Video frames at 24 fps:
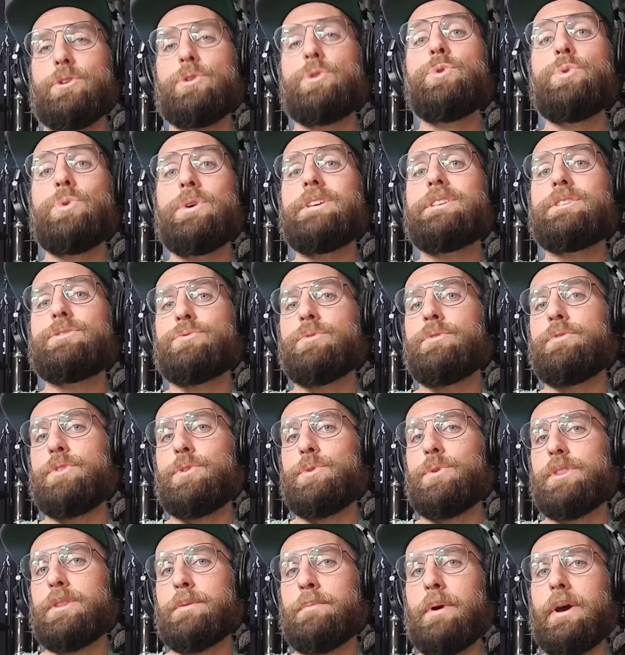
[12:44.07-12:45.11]
who is
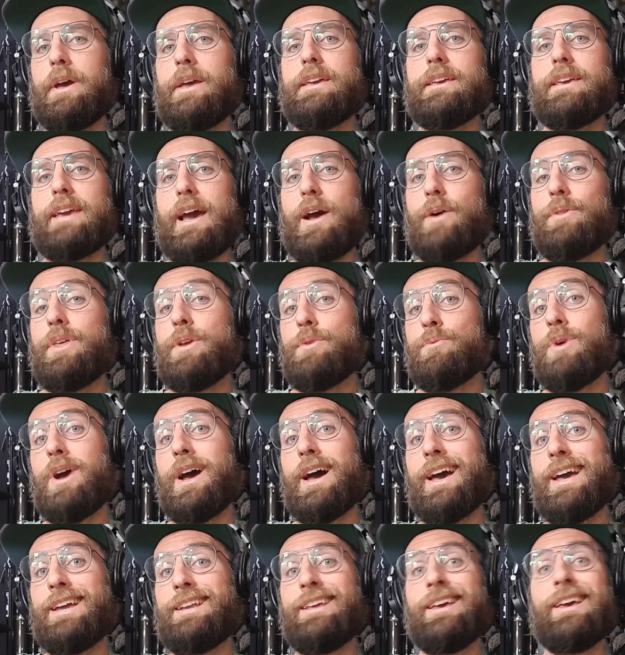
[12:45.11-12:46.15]
reviewing the bike, how they
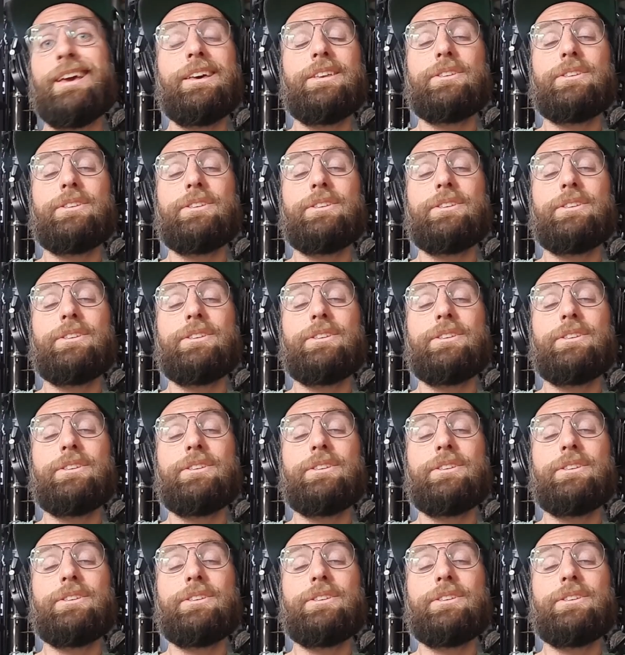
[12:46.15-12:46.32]
ride,